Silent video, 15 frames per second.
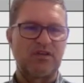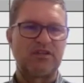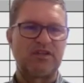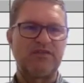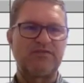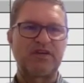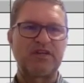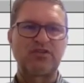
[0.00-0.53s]
or
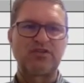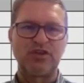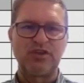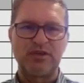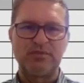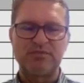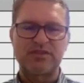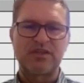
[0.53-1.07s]
different
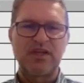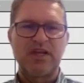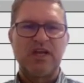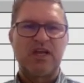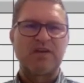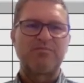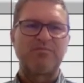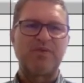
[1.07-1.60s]
terms,
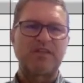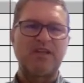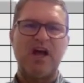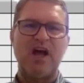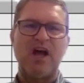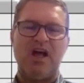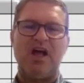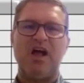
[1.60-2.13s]
but
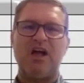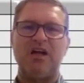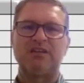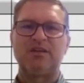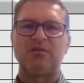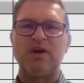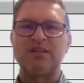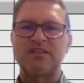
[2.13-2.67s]

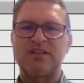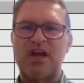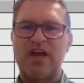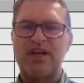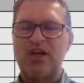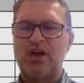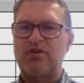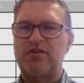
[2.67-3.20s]
the ones
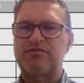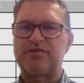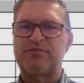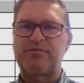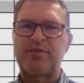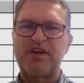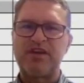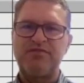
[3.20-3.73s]
I know of is
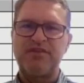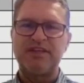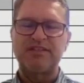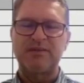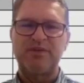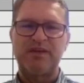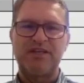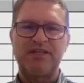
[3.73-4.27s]

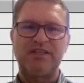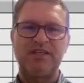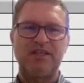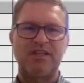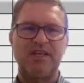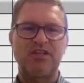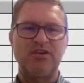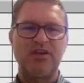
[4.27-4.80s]
pre-feasibility,
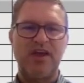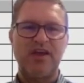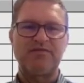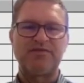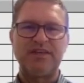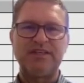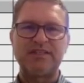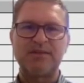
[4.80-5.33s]
then you have
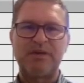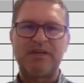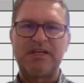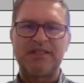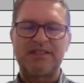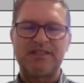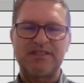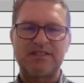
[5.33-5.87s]

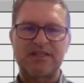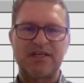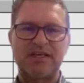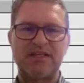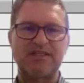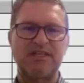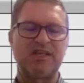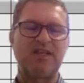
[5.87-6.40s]
feasibility
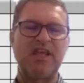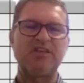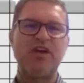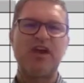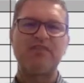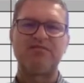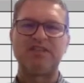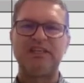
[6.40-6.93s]
studies, and then
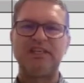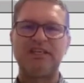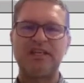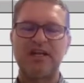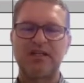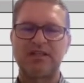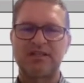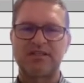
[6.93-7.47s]
you have
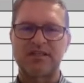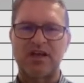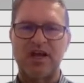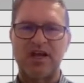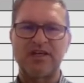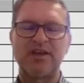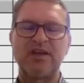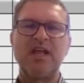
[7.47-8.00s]
detailed
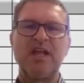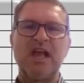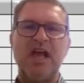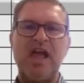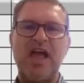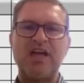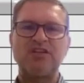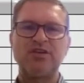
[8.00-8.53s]
design.
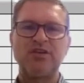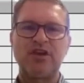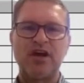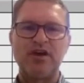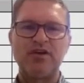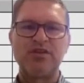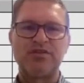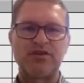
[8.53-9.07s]
As you
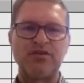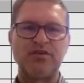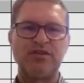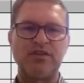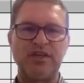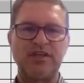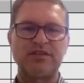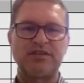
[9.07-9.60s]
go through
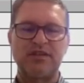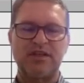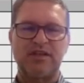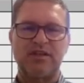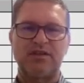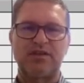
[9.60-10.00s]
this